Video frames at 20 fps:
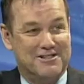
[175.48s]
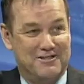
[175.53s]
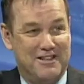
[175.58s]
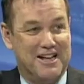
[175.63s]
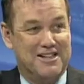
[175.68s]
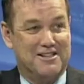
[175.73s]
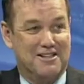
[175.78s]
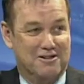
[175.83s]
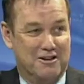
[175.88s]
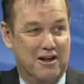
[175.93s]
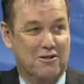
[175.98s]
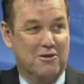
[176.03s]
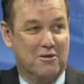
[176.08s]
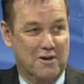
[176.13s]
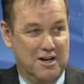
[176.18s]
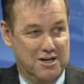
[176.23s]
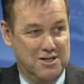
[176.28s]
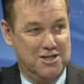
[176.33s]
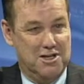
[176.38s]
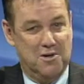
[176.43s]
that's
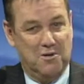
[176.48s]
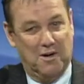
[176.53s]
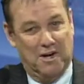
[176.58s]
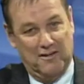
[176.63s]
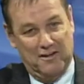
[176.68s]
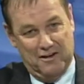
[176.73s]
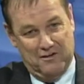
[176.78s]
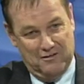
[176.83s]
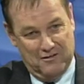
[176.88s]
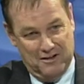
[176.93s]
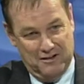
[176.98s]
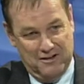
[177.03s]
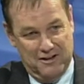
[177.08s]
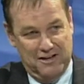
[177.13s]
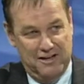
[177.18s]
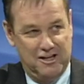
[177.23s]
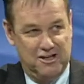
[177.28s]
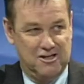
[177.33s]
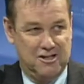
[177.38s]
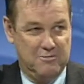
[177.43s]
another issue, and I think that,
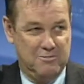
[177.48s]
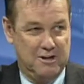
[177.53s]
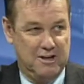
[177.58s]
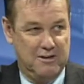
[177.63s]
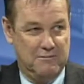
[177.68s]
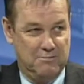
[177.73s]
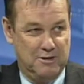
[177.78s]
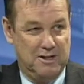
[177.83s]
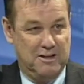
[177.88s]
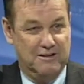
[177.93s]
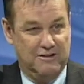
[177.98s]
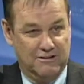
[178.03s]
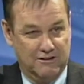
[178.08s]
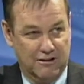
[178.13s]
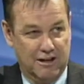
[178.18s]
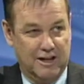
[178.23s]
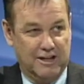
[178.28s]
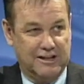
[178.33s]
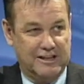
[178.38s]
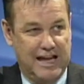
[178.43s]
that needs to be, be
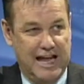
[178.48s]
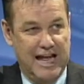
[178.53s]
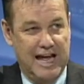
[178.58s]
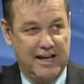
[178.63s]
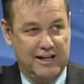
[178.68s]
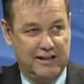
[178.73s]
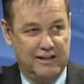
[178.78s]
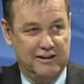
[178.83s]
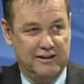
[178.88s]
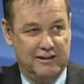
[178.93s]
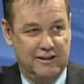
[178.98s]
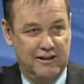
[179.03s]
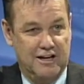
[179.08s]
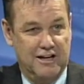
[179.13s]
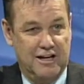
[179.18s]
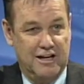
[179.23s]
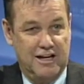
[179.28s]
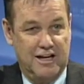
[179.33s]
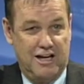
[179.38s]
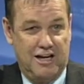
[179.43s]
looked at. And,
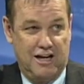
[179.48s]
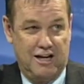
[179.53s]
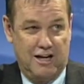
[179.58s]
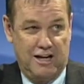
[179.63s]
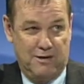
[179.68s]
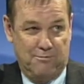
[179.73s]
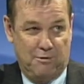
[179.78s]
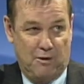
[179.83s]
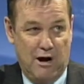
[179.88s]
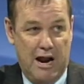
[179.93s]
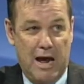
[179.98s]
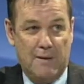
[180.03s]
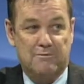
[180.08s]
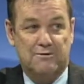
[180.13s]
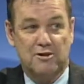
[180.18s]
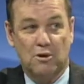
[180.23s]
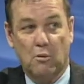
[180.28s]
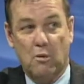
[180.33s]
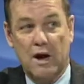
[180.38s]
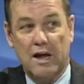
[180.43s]
and, and
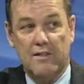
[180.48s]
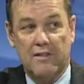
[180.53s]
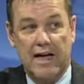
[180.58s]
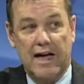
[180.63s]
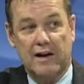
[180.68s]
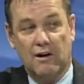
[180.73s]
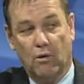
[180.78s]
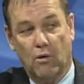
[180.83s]
perhaps the way that